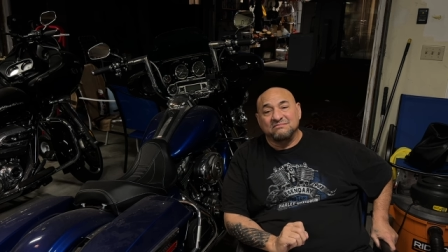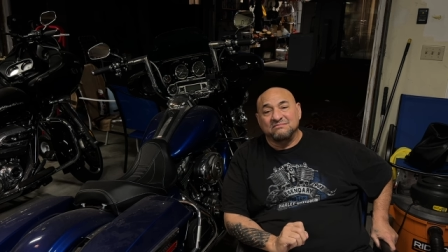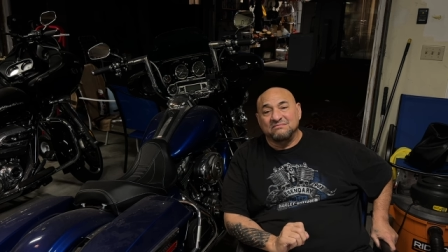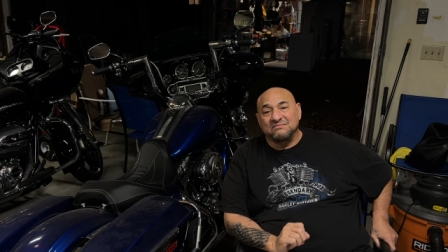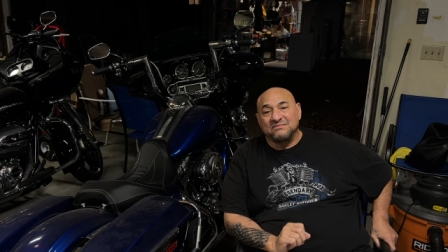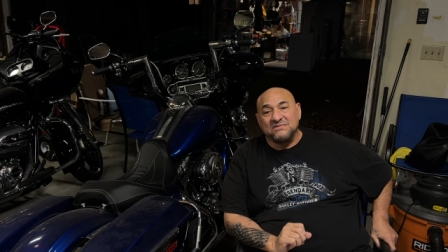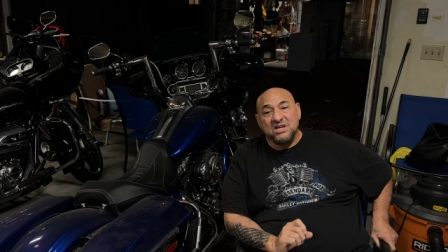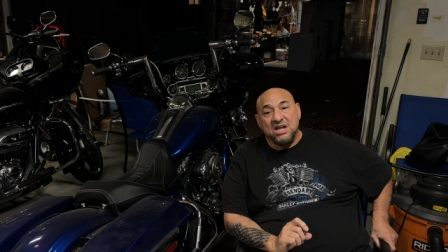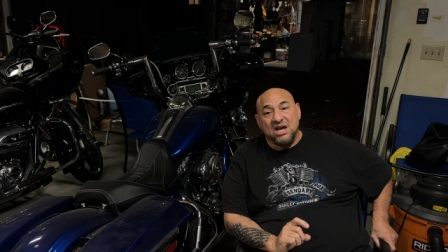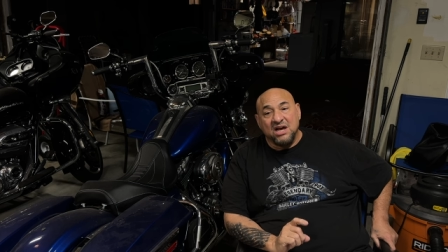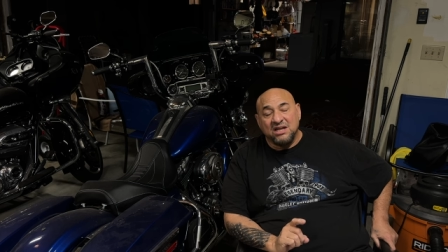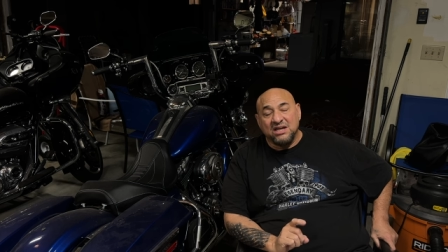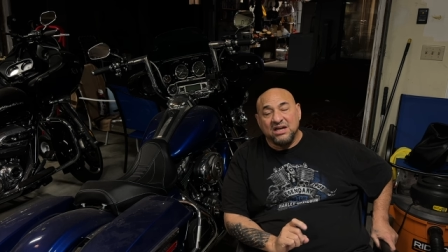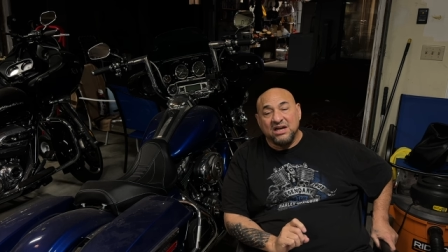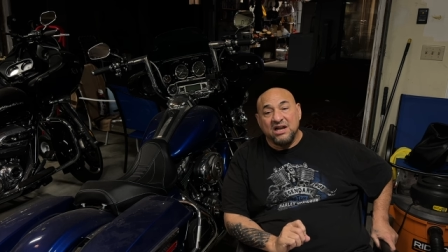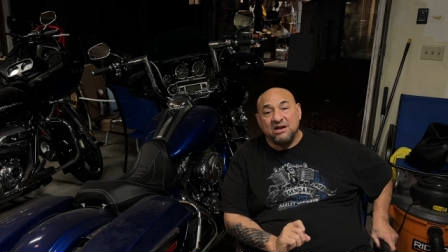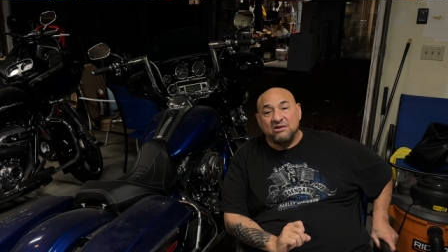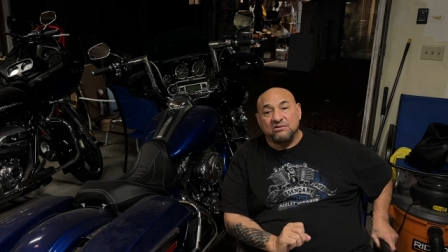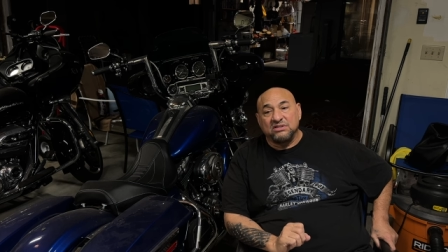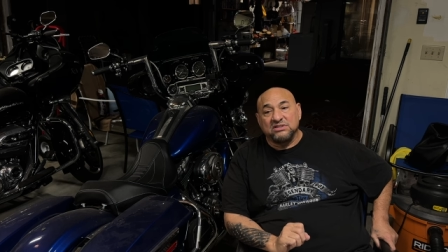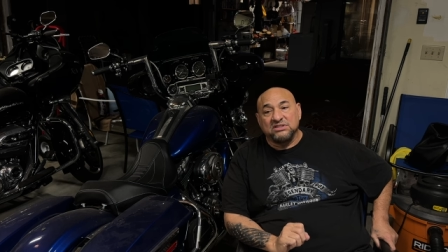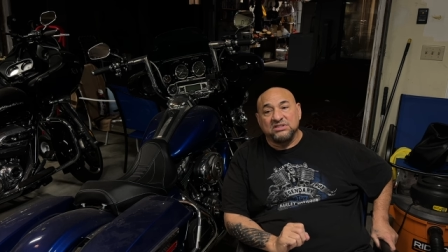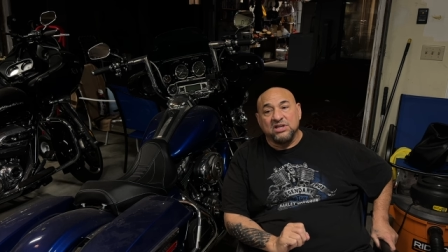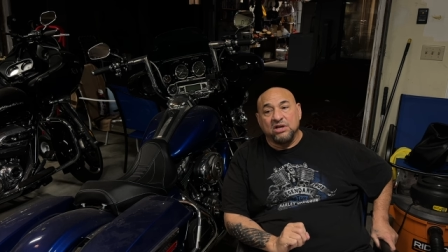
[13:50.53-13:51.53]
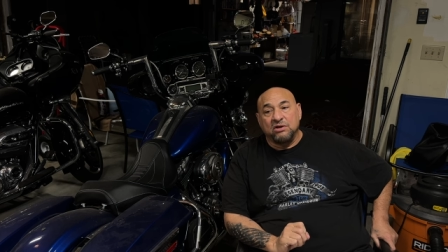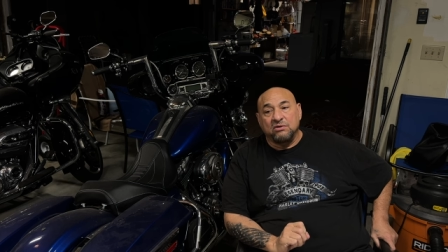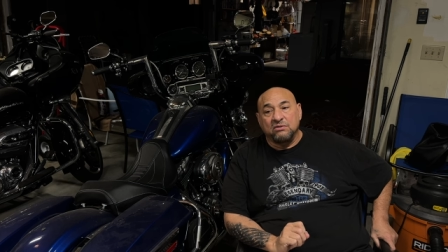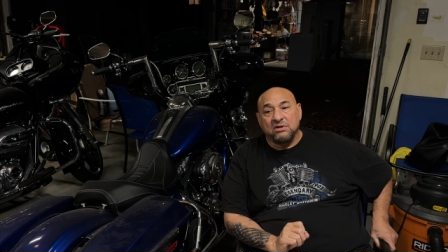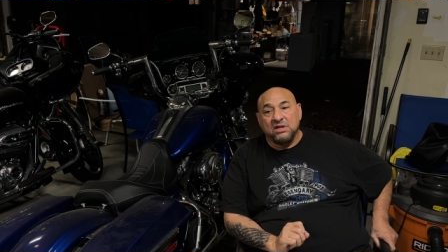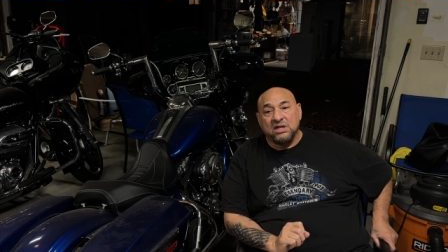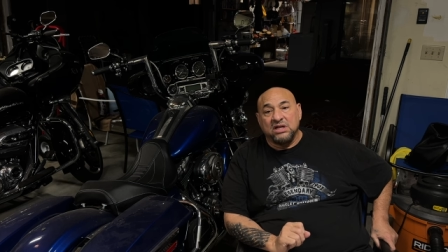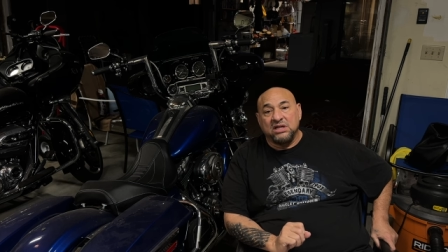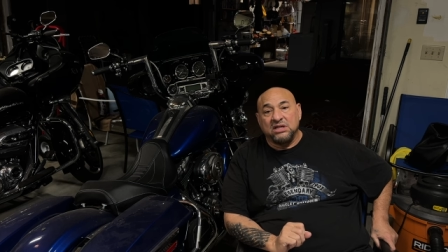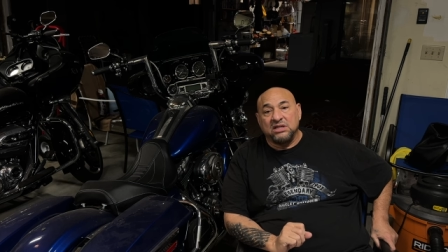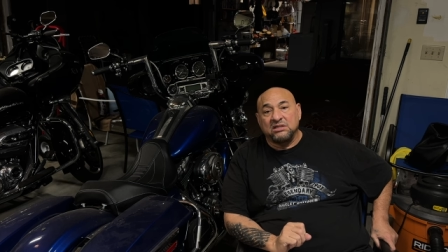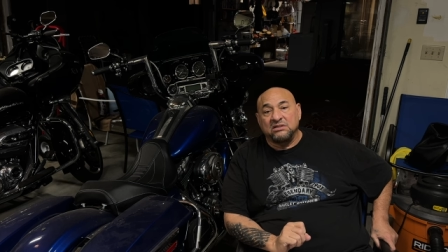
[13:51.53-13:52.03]
none in
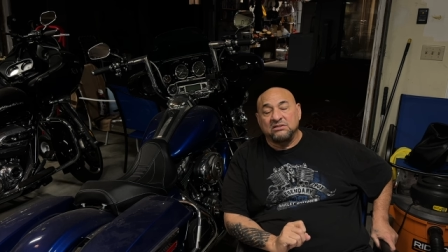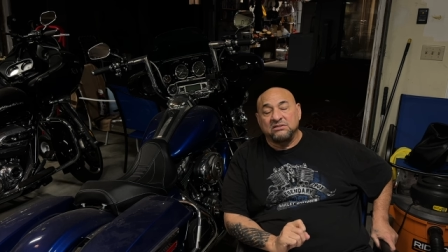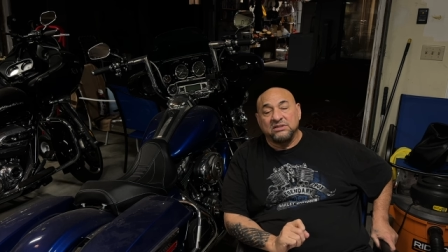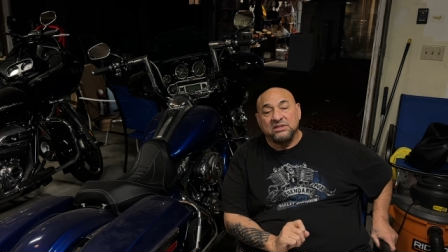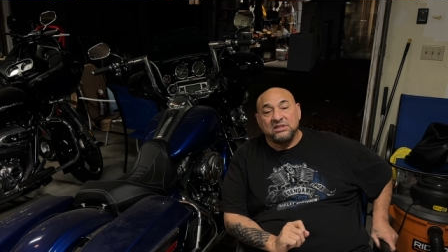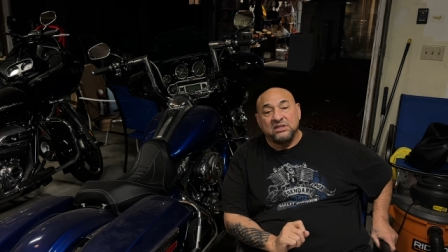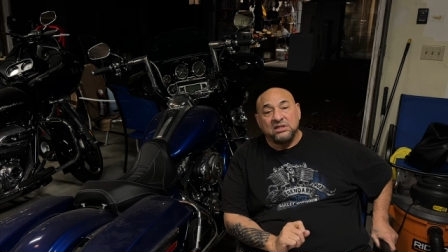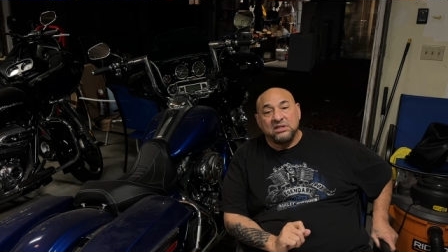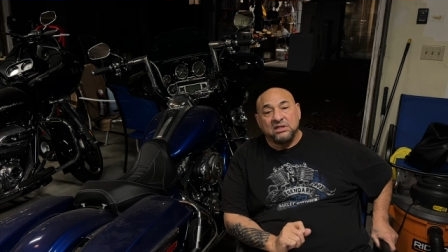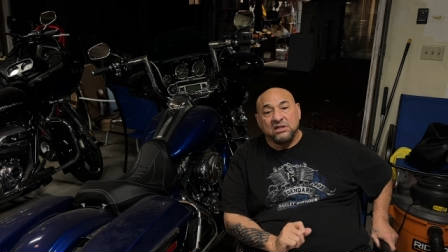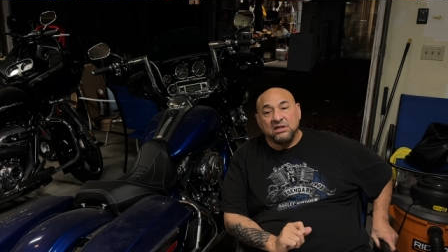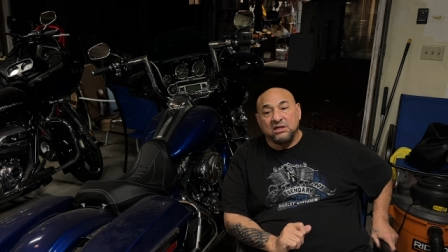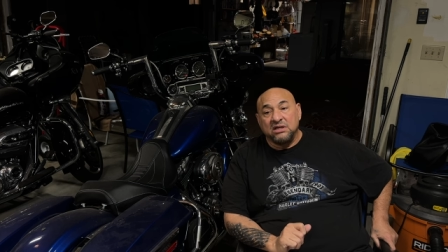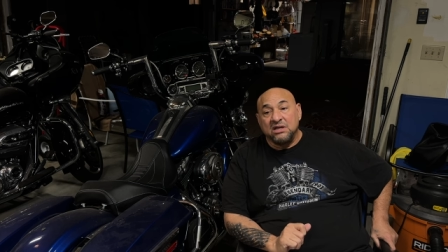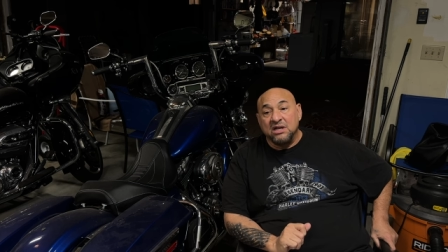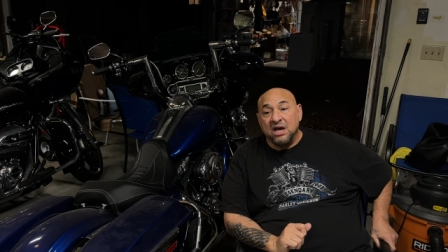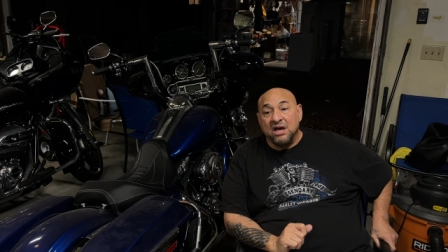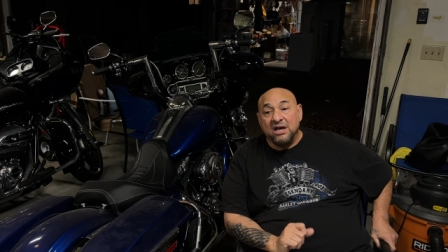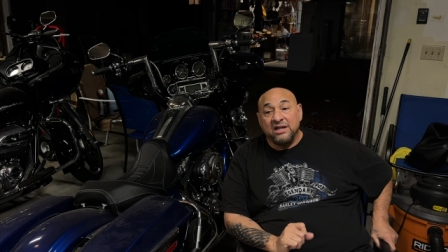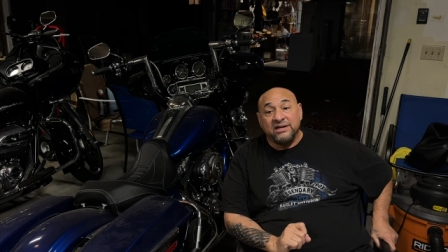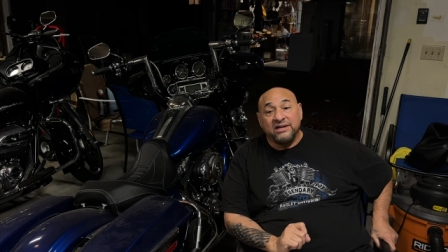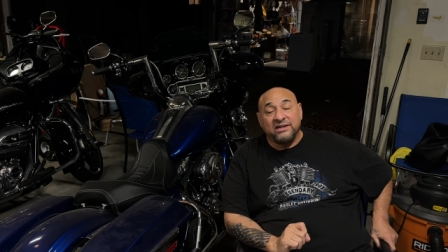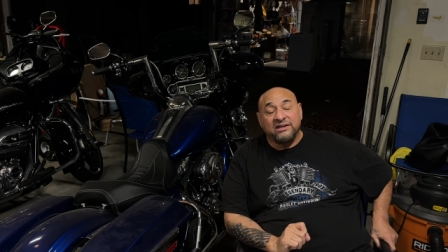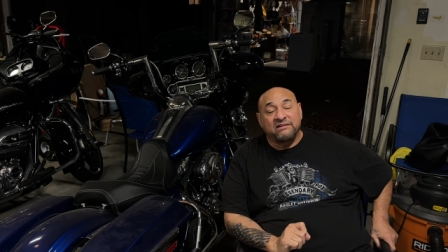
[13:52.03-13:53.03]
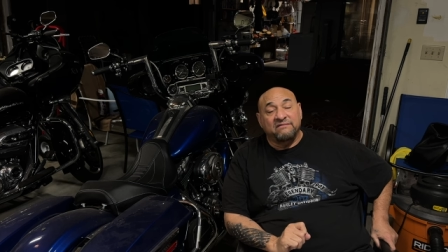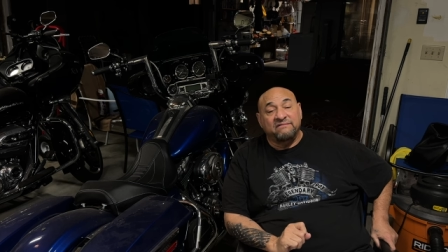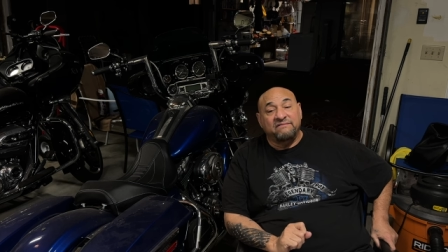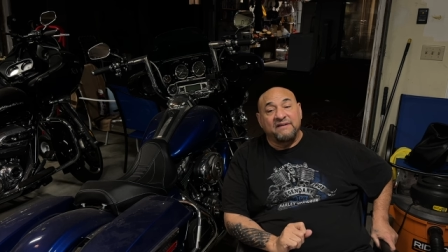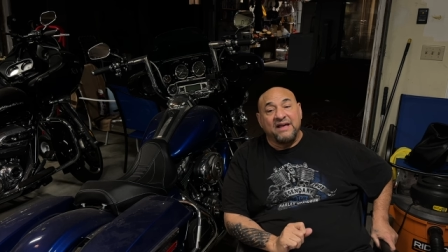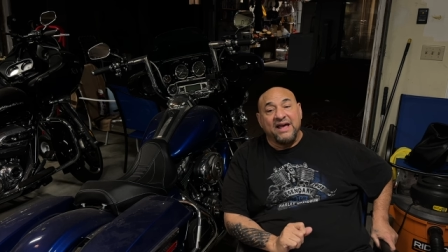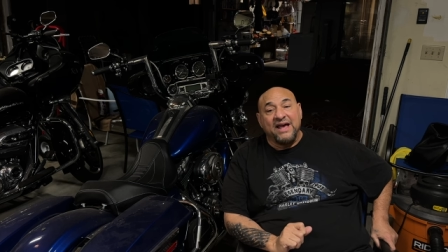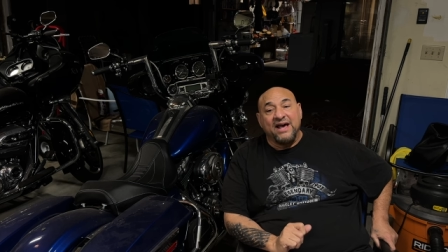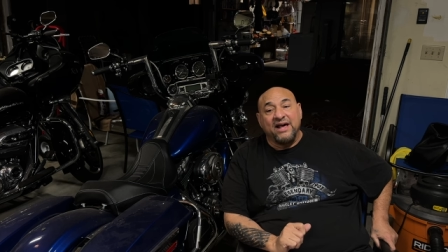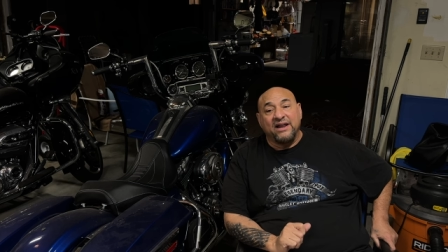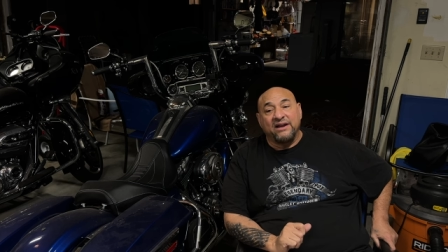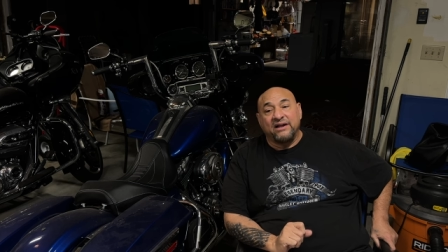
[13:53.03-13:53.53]
Arizona, none in
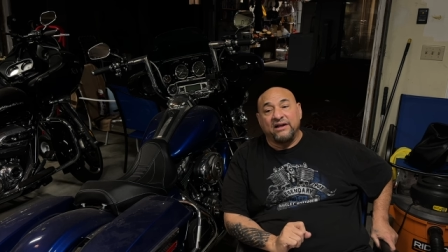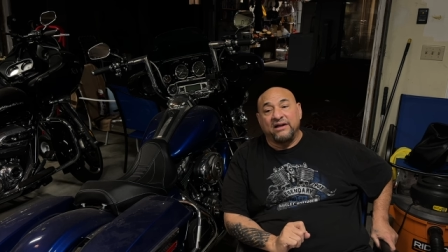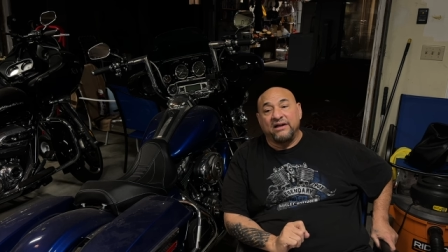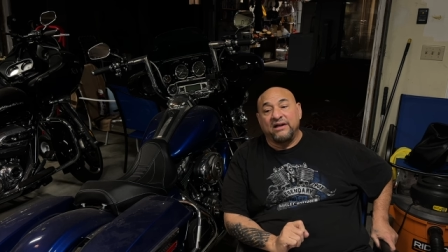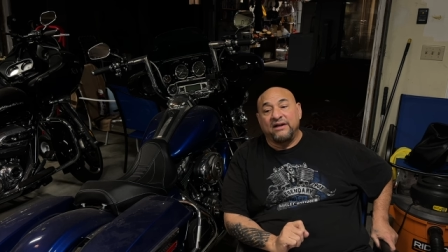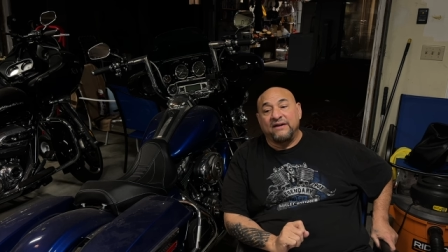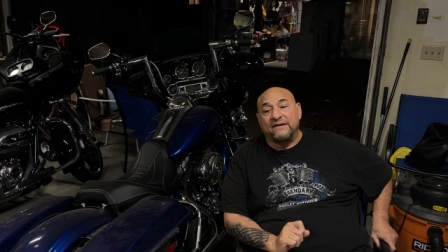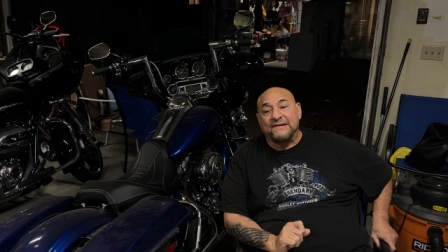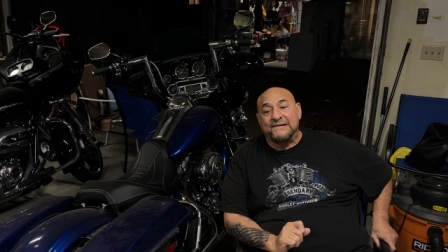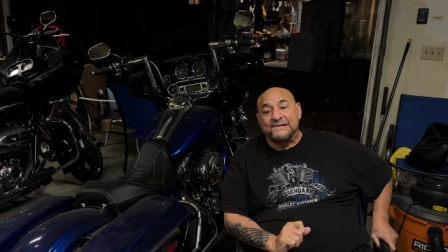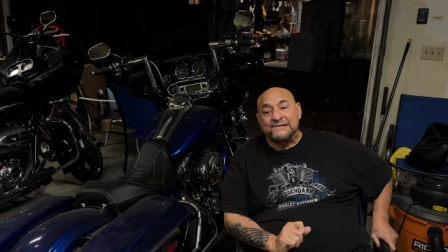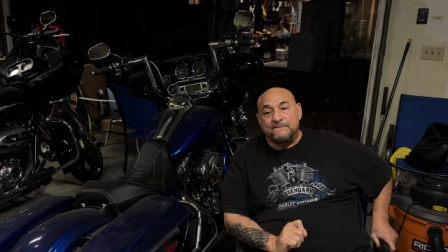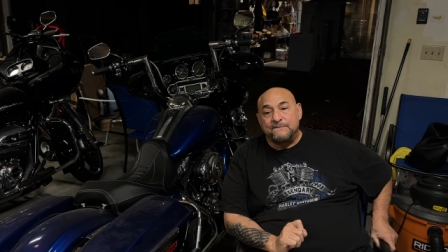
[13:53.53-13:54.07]
Nevada,